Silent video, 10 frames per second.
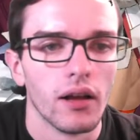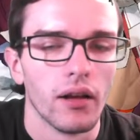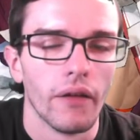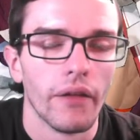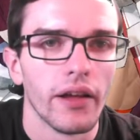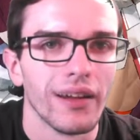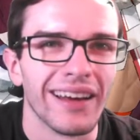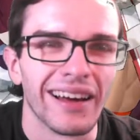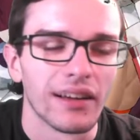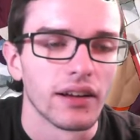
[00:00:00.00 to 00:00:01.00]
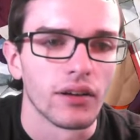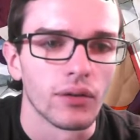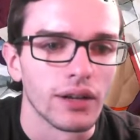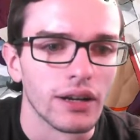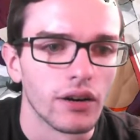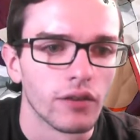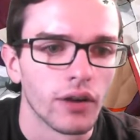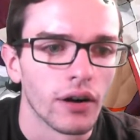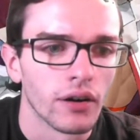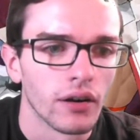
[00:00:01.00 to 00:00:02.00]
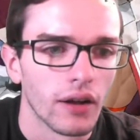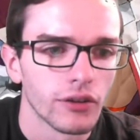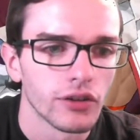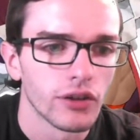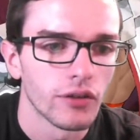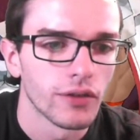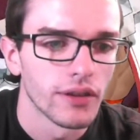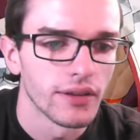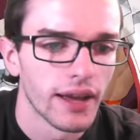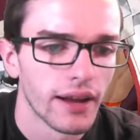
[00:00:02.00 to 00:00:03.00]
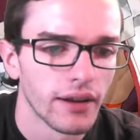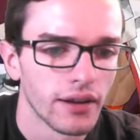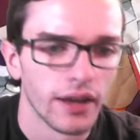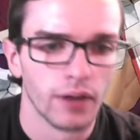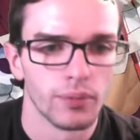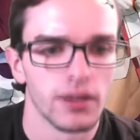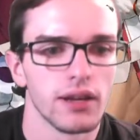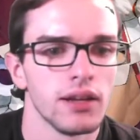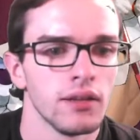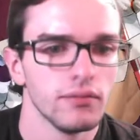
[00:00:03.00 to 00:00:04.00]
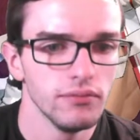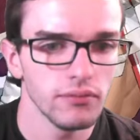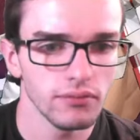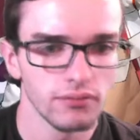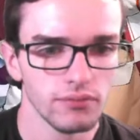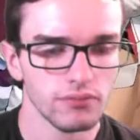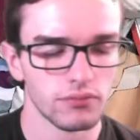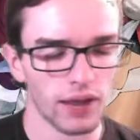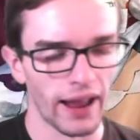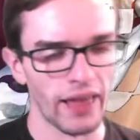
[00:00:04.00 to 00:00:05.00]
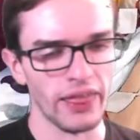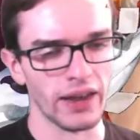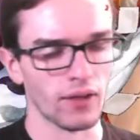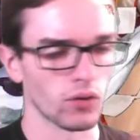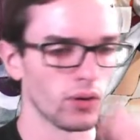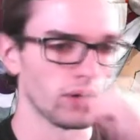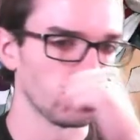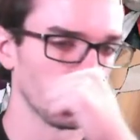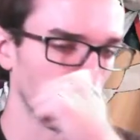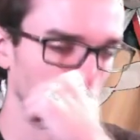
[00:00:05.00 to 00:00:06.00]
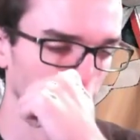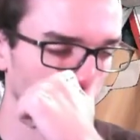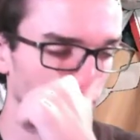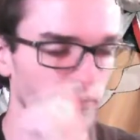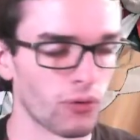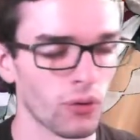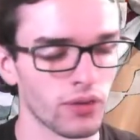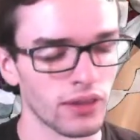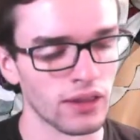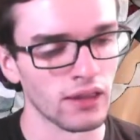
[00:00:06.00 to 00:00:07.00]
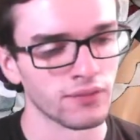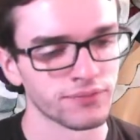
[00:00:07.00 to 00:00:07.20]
Nah, I don't really need her fodder. I'm just going to go for the Tana and Peony. And then I'm going to get them for the...